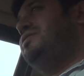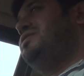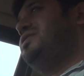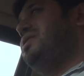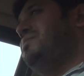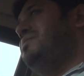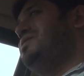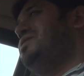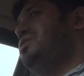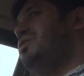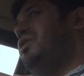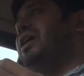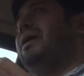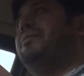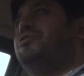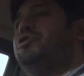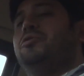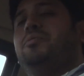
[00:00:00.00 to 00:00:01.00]
system is not
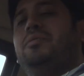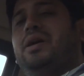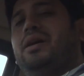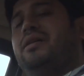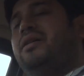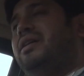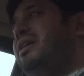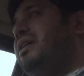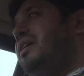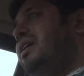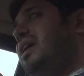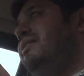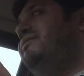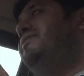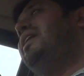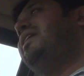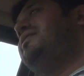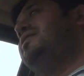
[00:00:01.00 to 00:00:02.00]
up to the mark. In
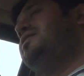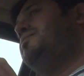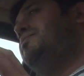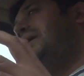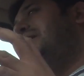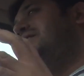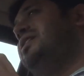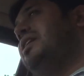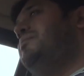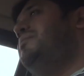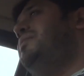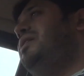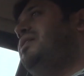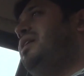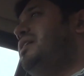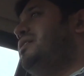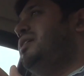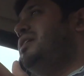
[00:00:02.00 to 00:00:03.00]
fact, at this price
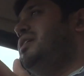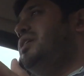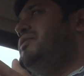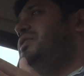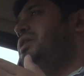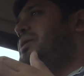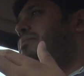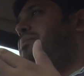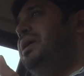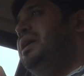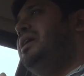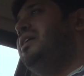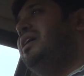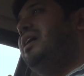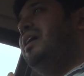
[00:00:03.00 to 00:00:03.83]
segment, I think even the Beat